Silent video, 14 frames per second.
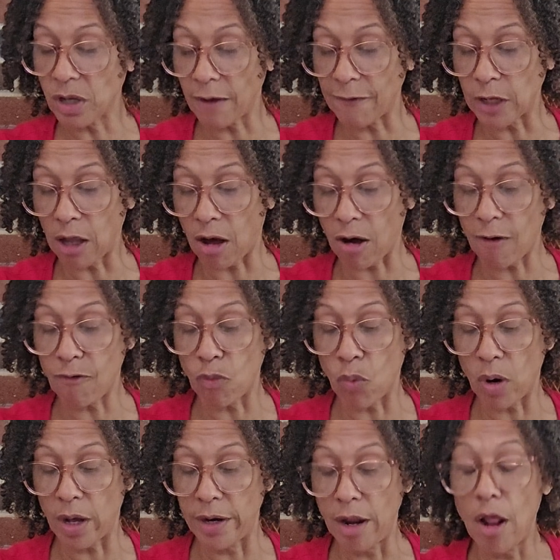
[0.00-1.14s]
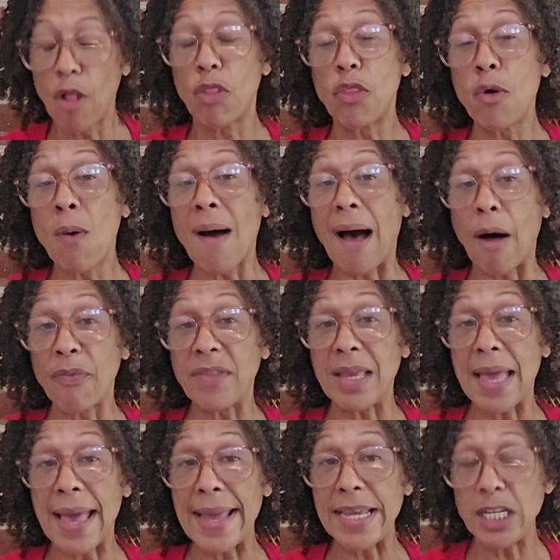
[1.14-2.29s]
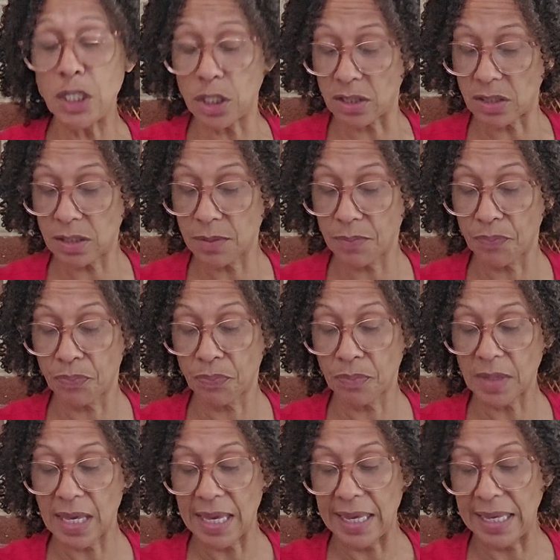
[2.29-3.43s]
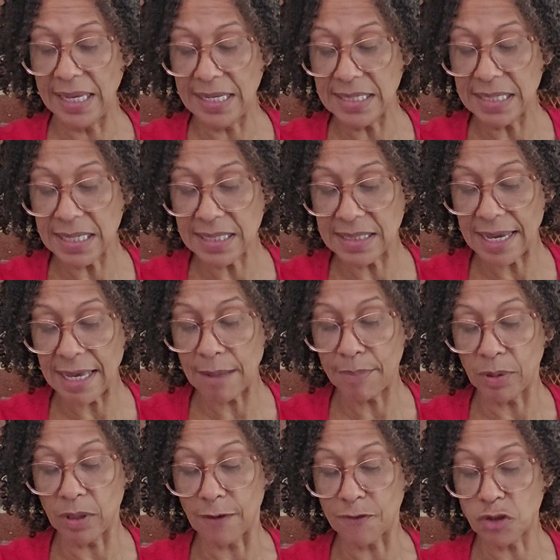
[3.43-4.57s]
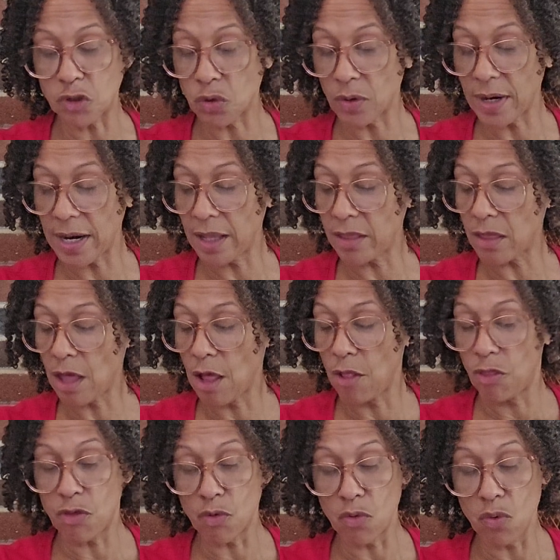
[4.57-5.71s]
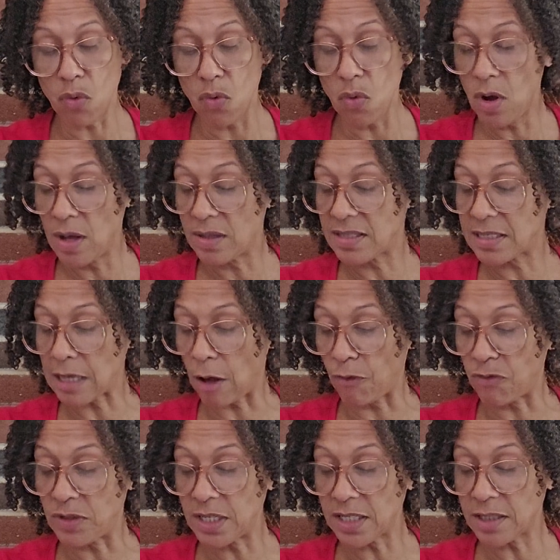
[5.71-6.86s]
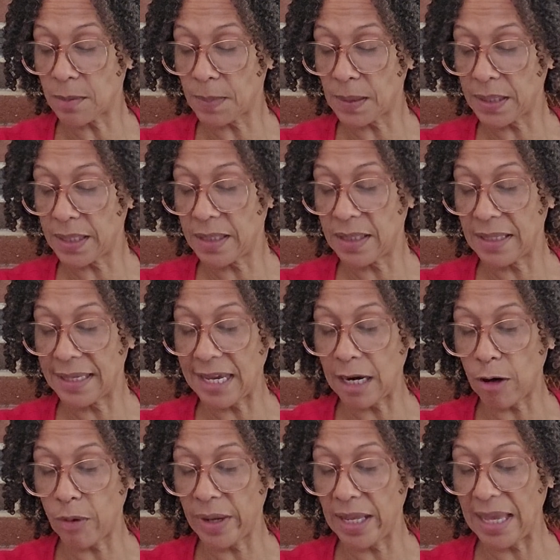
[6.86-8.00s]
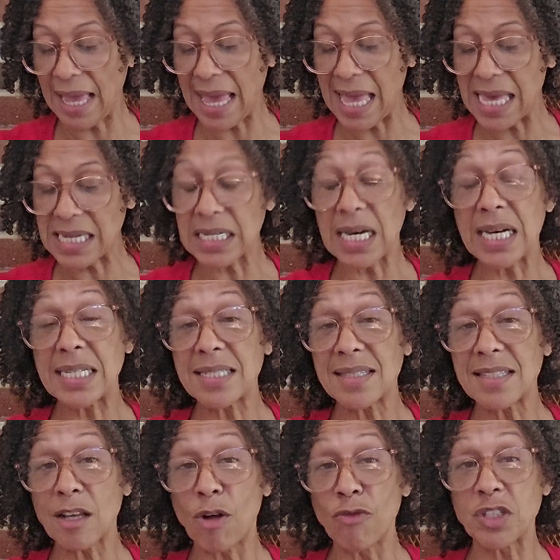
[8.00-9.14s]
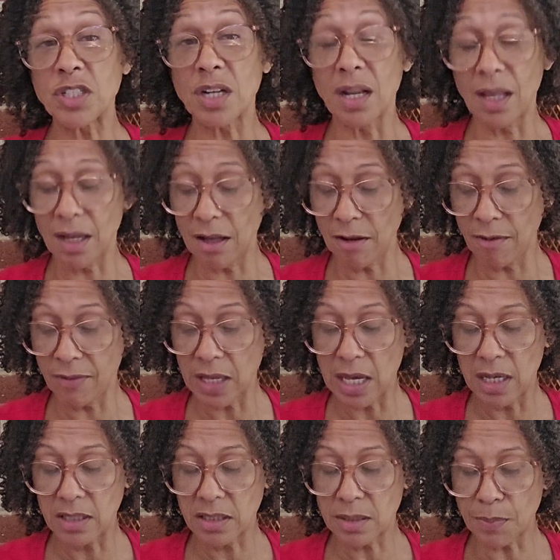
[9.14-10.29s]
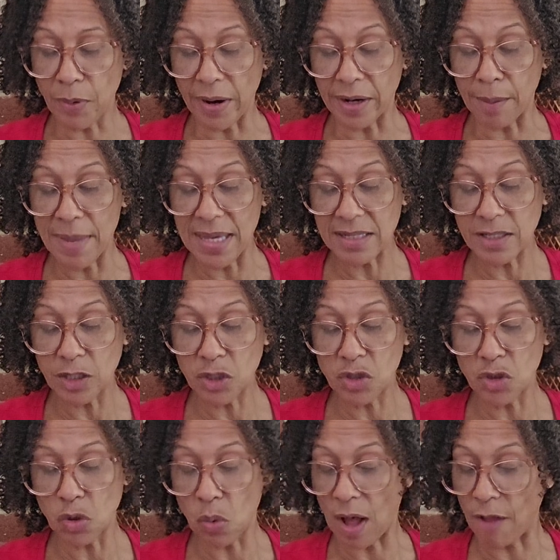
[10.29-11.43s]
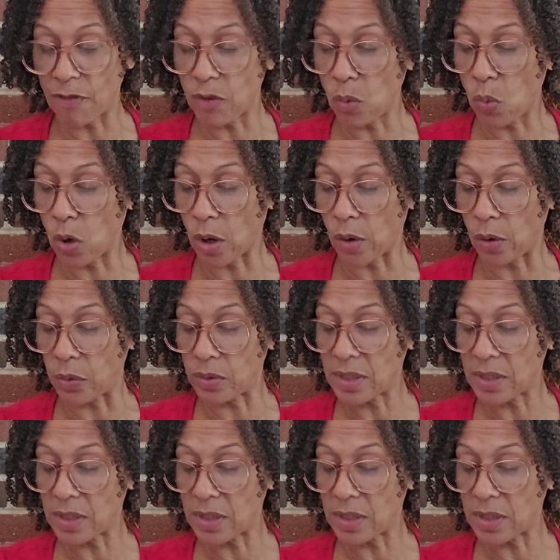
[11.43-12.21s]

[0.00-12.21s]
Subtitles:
of the Law of One throughout the ages. His example of strength through self-discipline, caring, and unselfish love spread a message throughout the world,